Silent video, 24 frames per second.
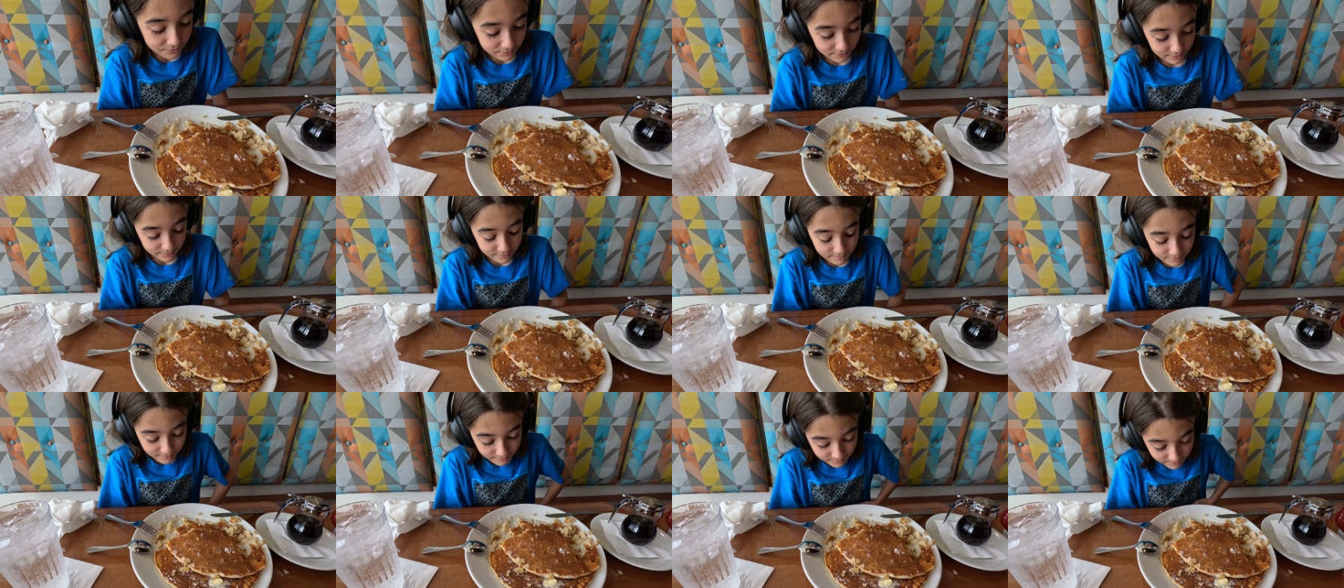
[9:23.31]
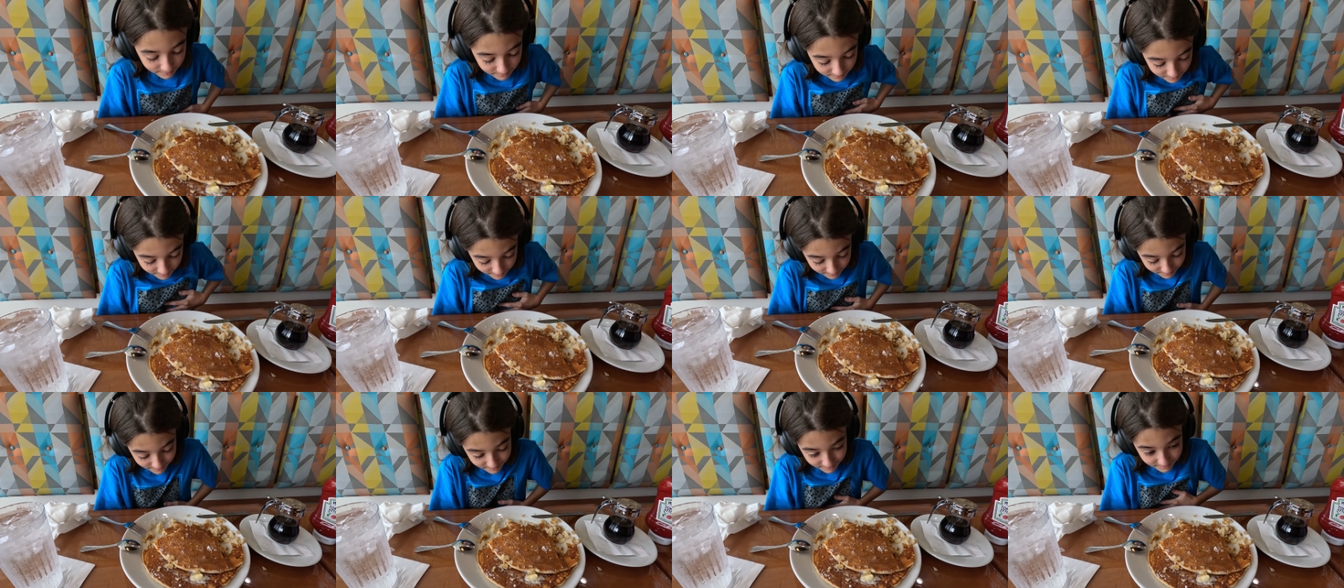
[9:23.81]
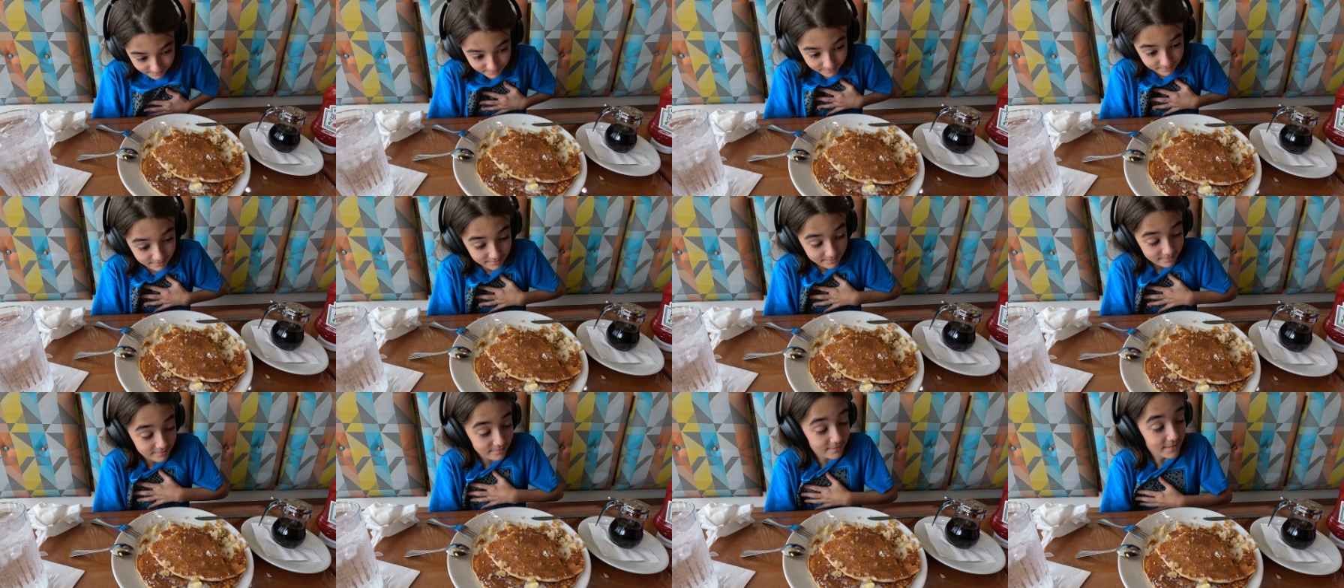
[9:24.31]
you did seem to enjoy the
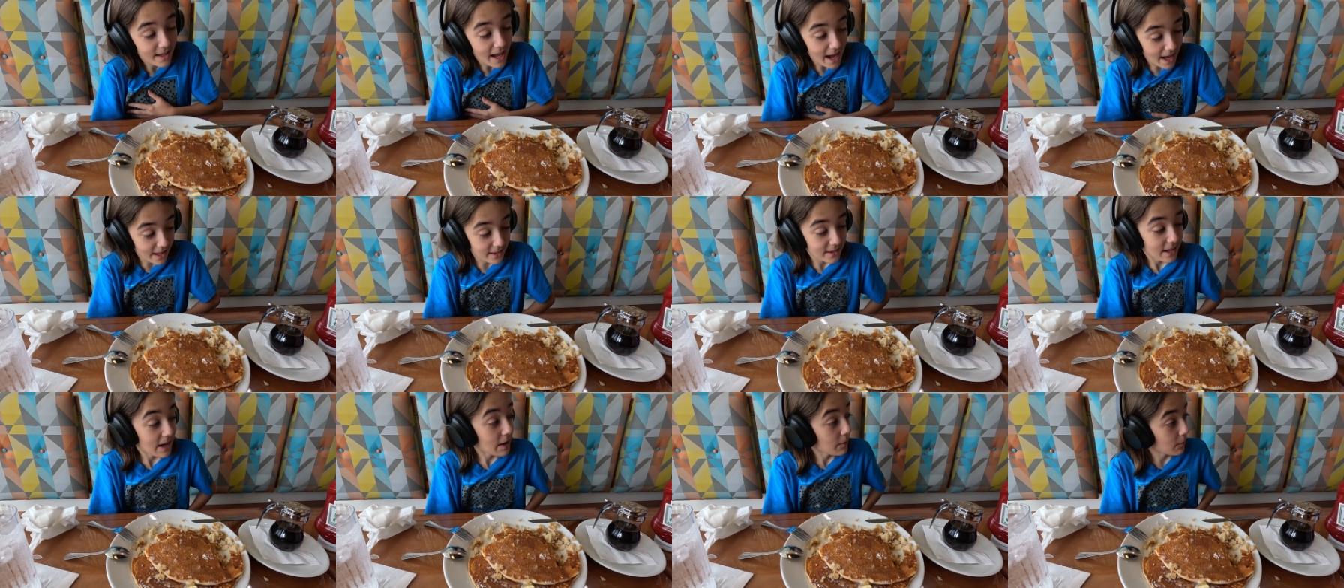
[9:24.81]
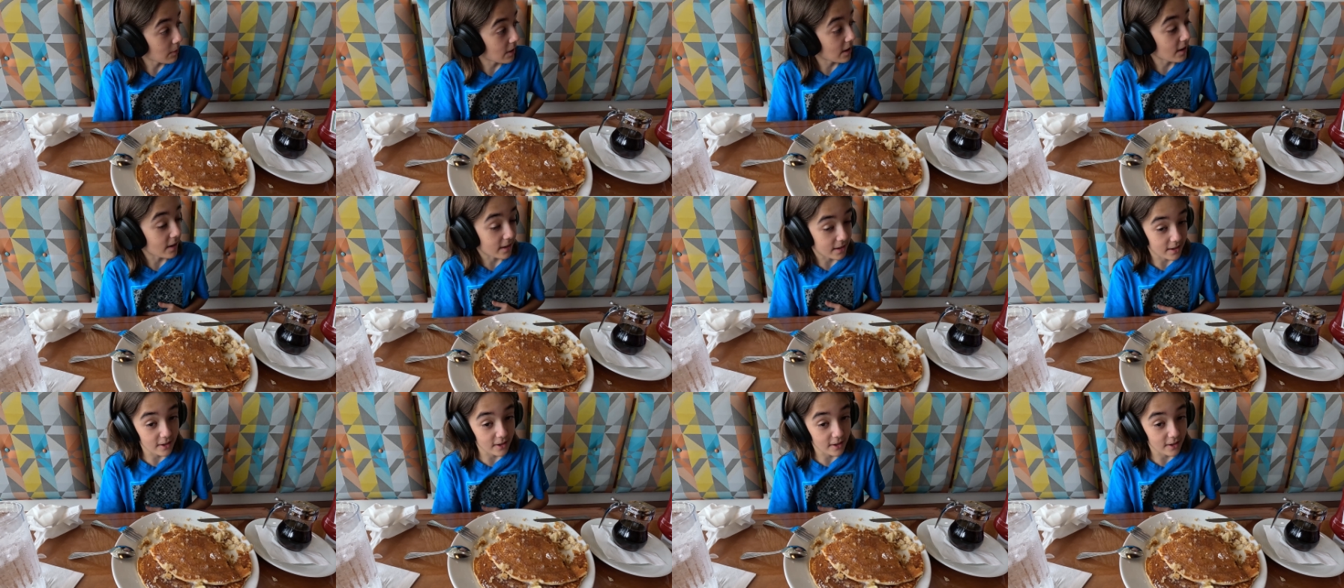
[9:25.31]
pancake. Yeah, just filled you up.